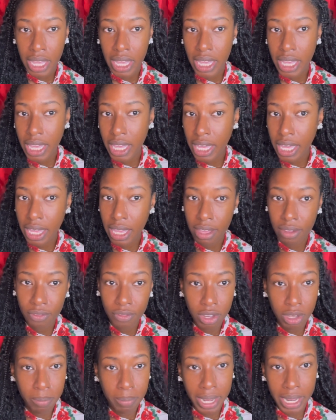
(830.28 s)

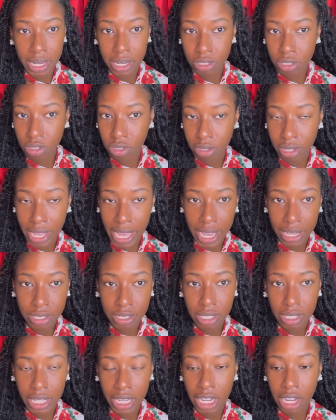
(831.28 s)
Everybody needs to do the
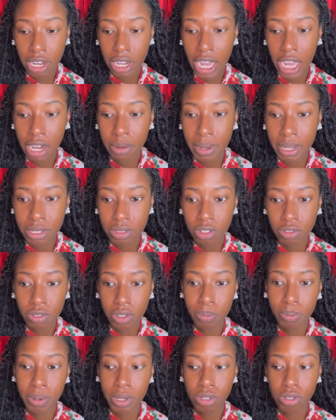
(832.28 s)
accent. Like it kind of reminds me of
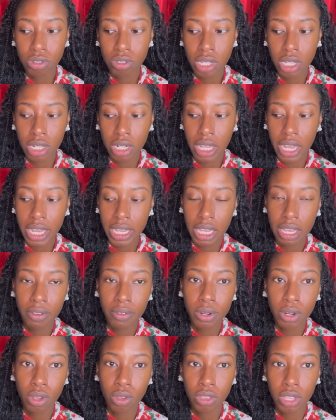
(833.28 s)
Bridgerton, like
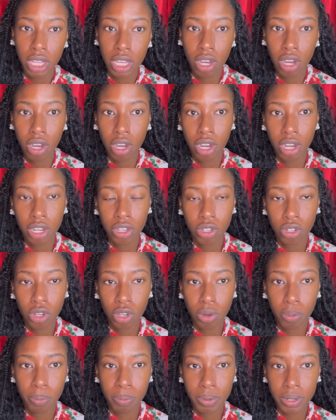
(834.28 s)
even though they are, you
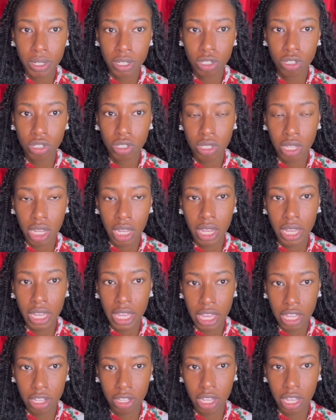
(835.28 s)
know, British,
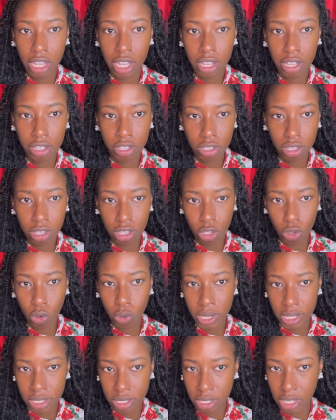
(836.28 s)
the
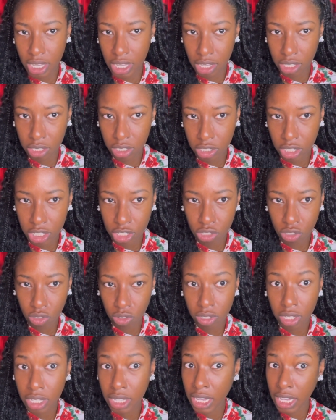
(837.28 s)
Queen's English
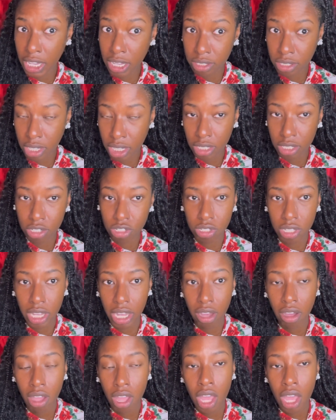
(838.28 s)
or the King's English now,